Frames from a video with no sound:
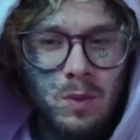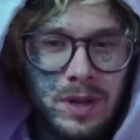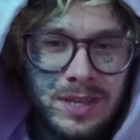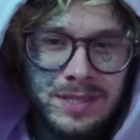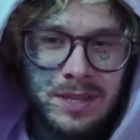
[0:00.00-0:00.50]

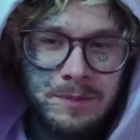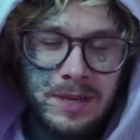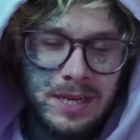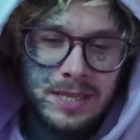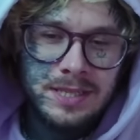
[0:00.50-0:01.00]
What is up,
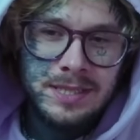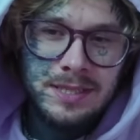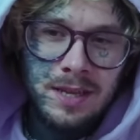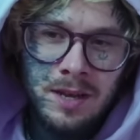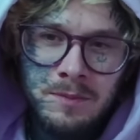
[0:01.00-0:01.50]

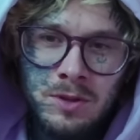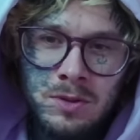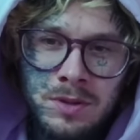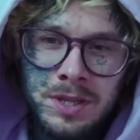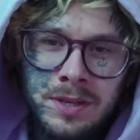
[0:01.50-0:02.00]
guys? I'm
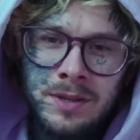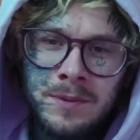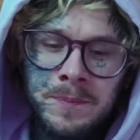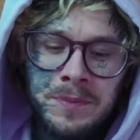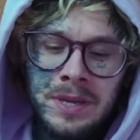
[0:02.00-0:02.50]
Ghoul
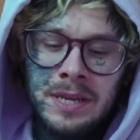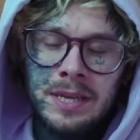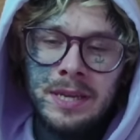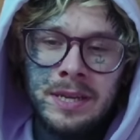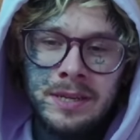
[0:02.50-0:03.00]
here,
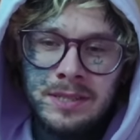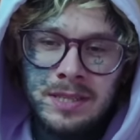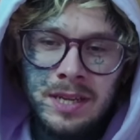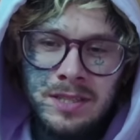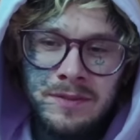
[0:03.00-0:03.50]
and in
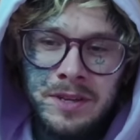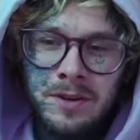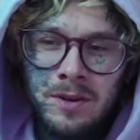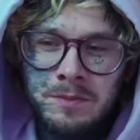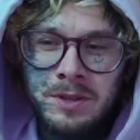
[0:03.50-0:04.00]
today's
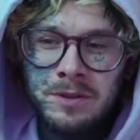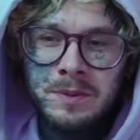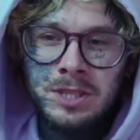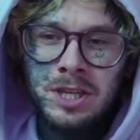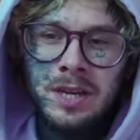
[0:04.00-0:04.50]
video I'm going to
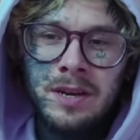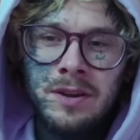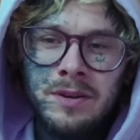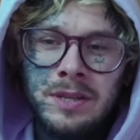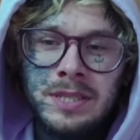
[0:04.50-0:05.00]
be checking
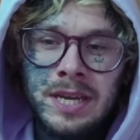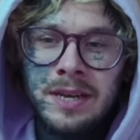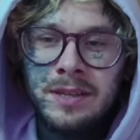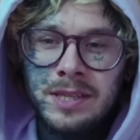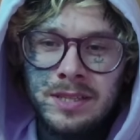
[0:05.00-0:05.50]
out a
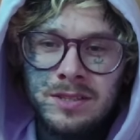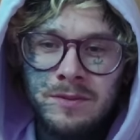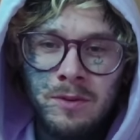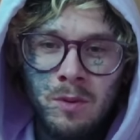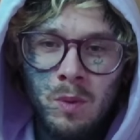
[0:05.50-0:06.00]
deck list
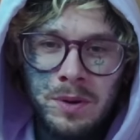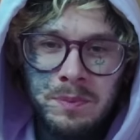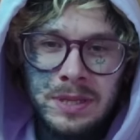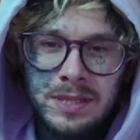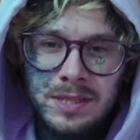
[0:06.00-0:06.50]
for One
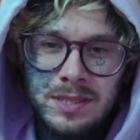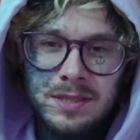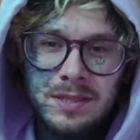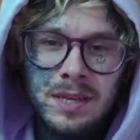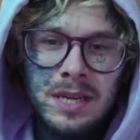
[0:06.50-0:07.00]

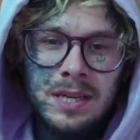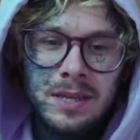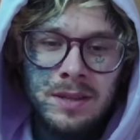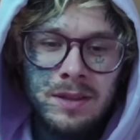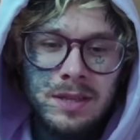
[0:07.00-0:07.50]
Piece.
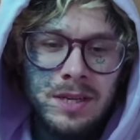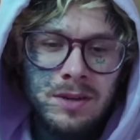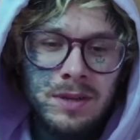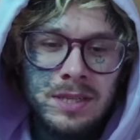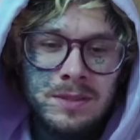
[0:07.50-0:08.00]
And the
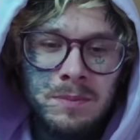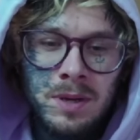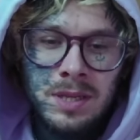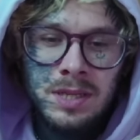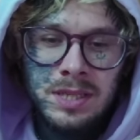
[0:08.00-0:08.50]
leader is
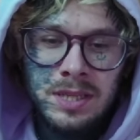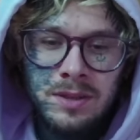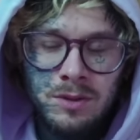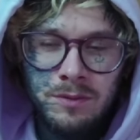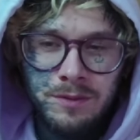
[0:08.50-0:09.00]
Monkey D.
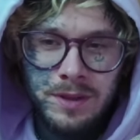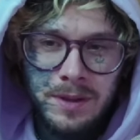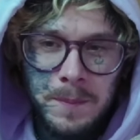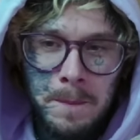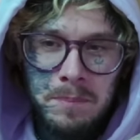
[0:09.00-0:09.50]

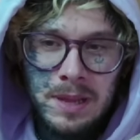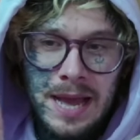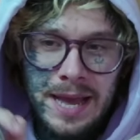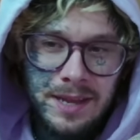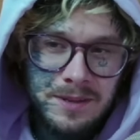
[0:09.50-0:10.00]
Luffy,
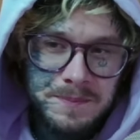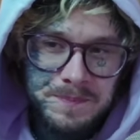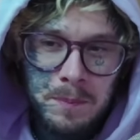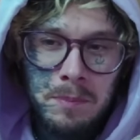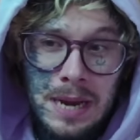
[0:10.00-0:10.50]
black.
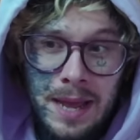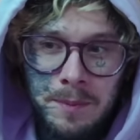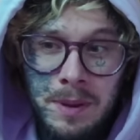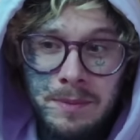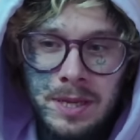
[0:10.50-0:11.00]

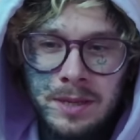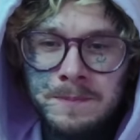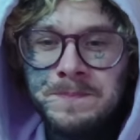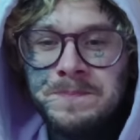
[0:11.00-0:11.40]
Black, baby.